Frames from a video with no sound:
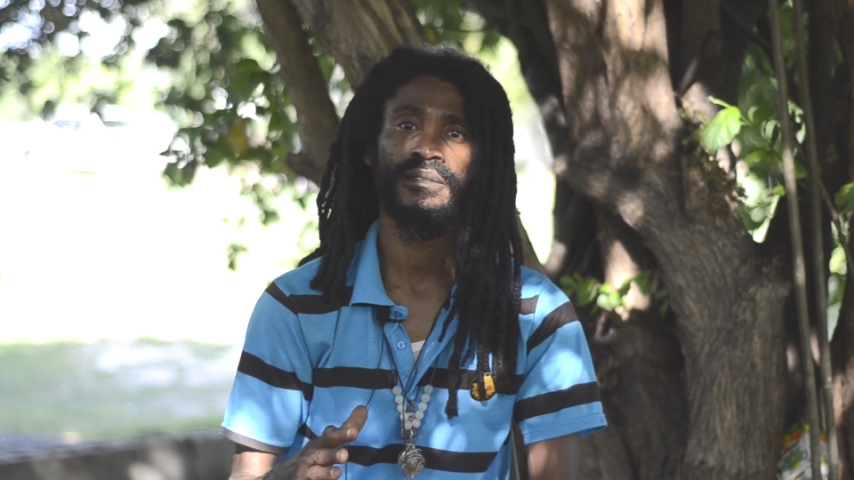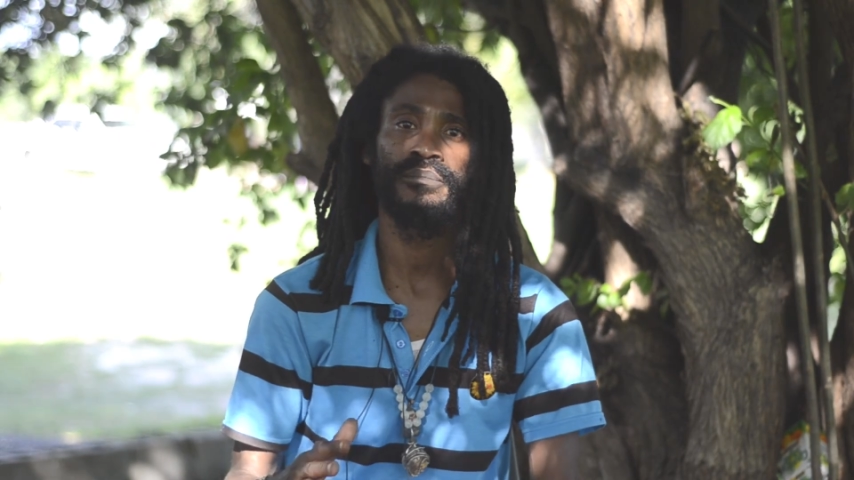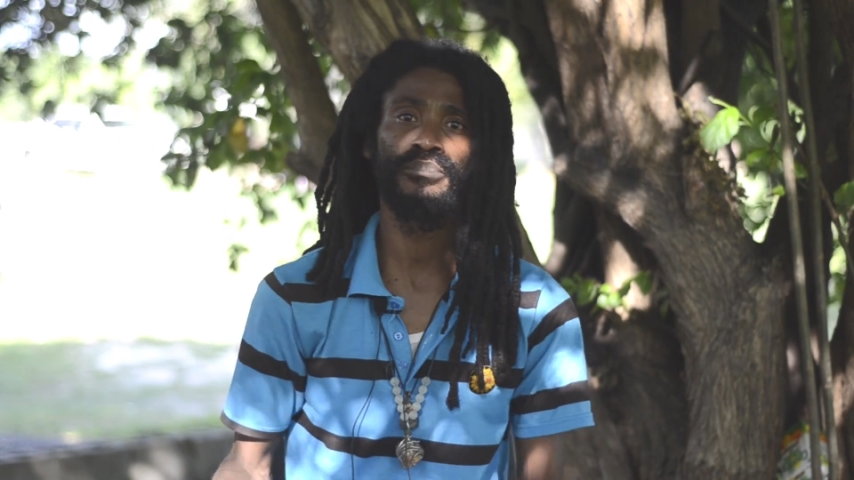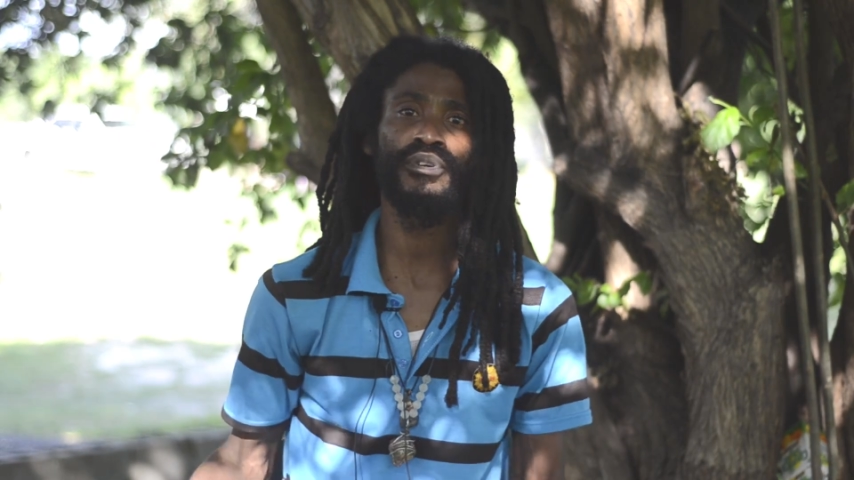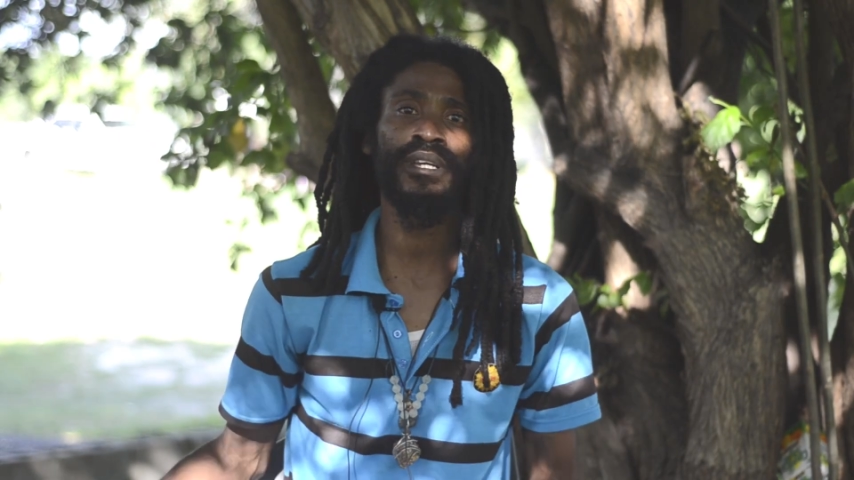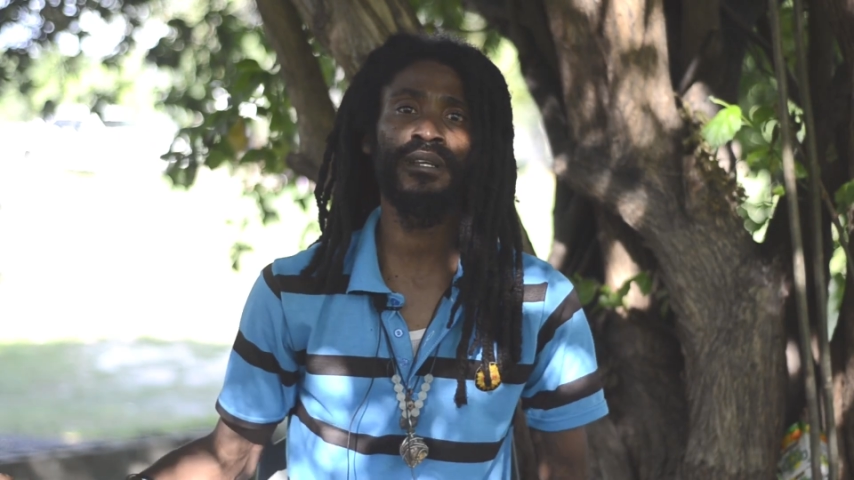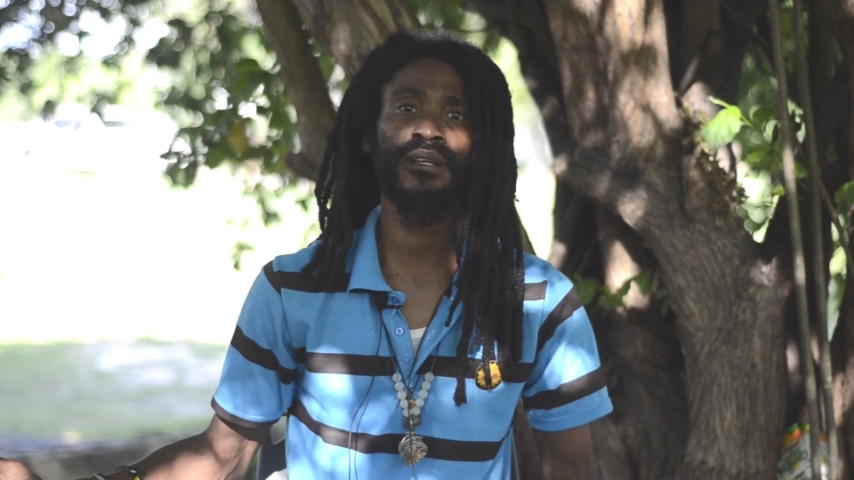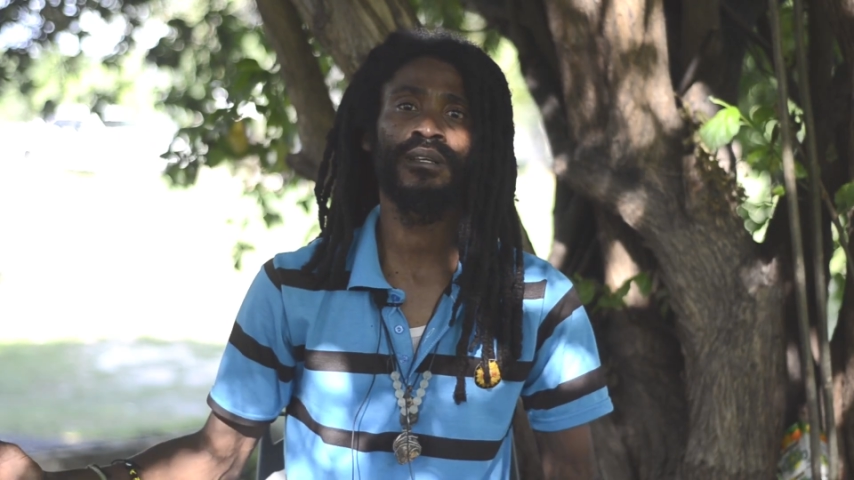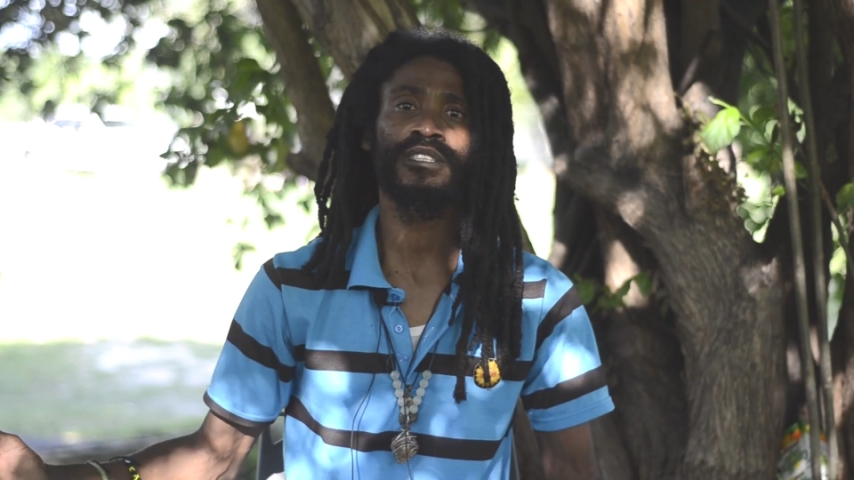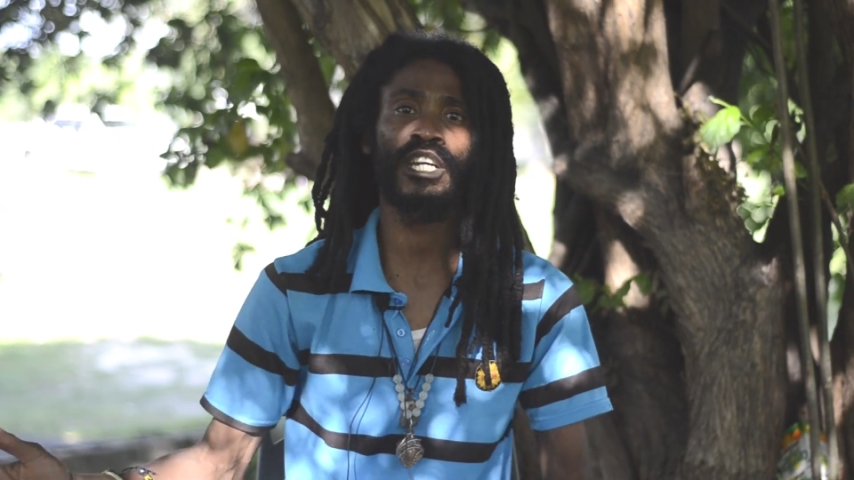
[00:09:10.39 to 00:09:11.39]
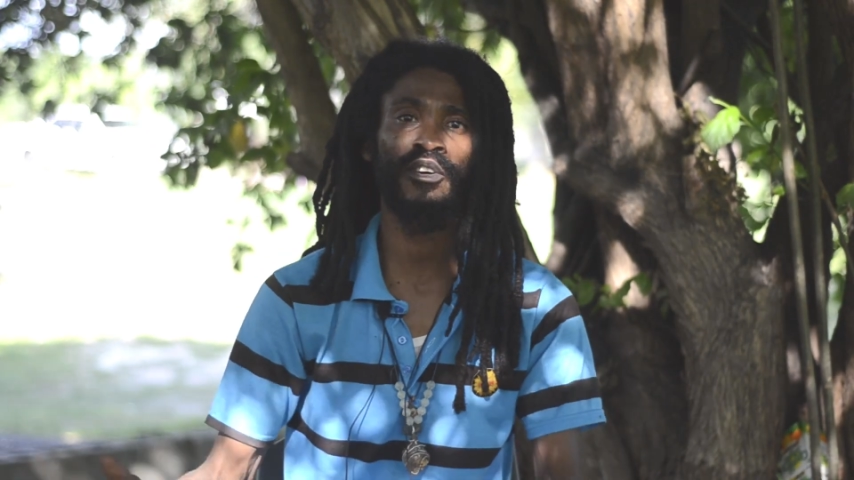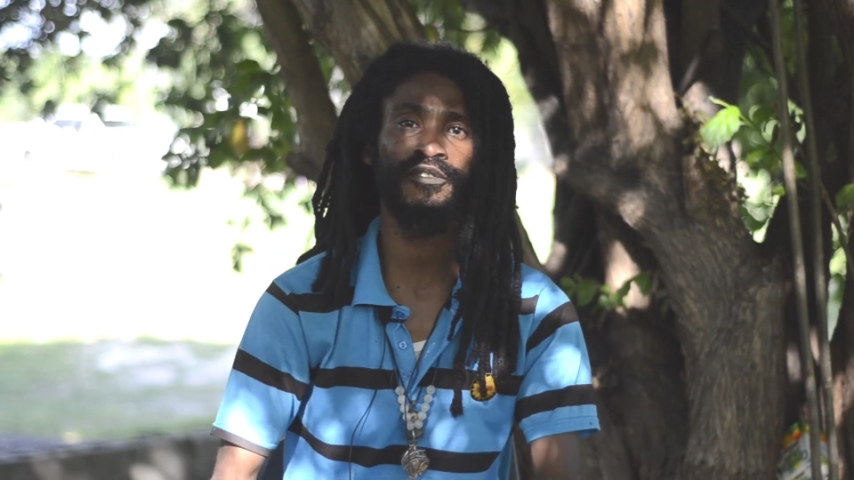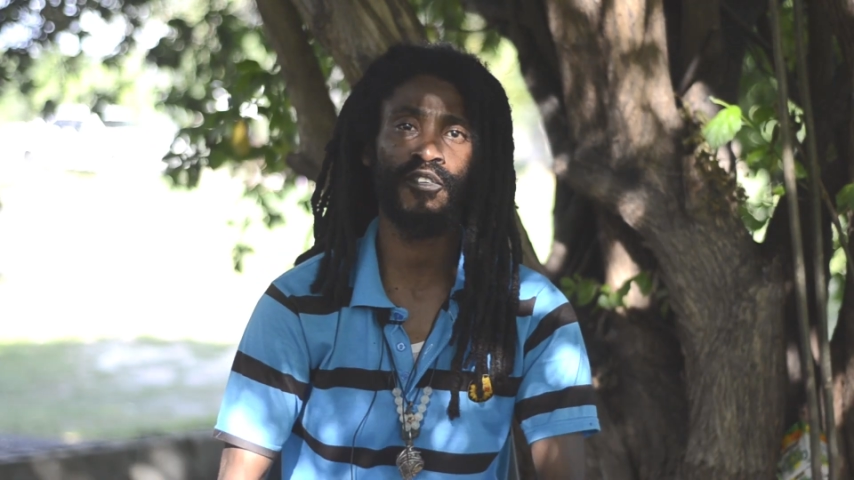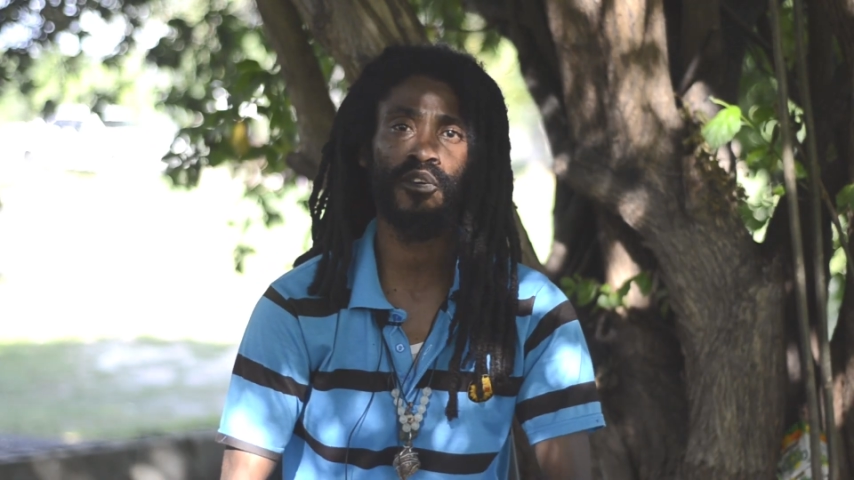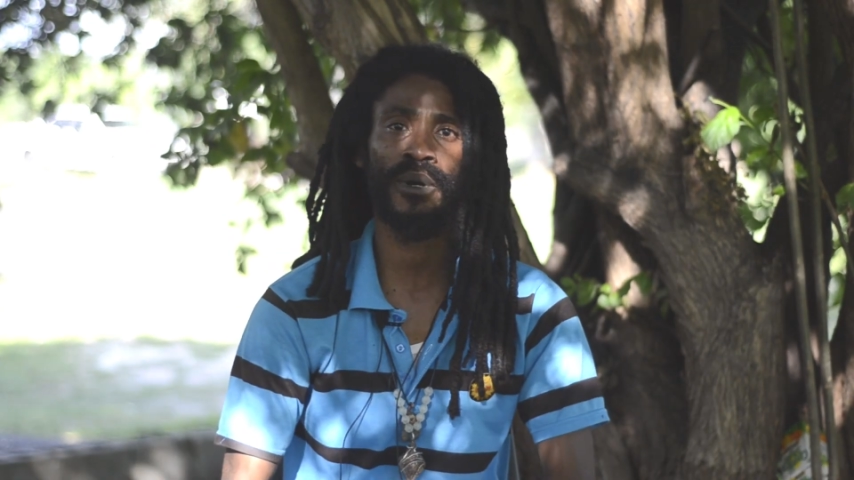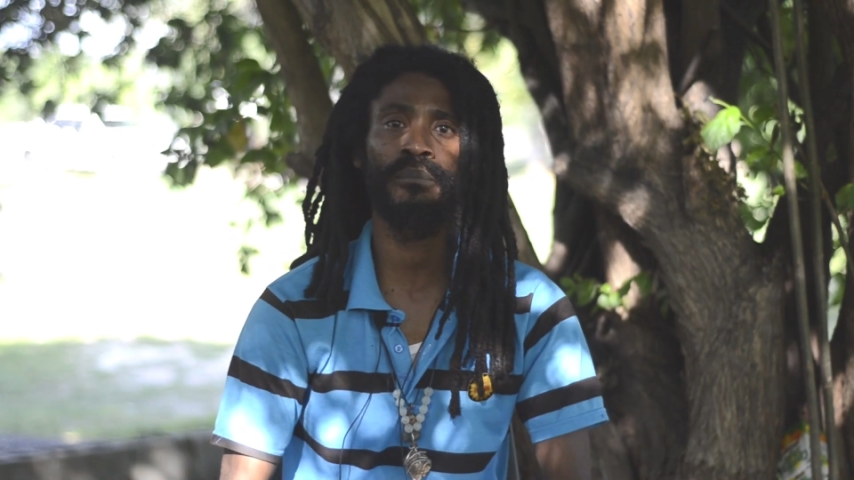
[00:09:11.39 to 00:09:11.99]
Bring terra firma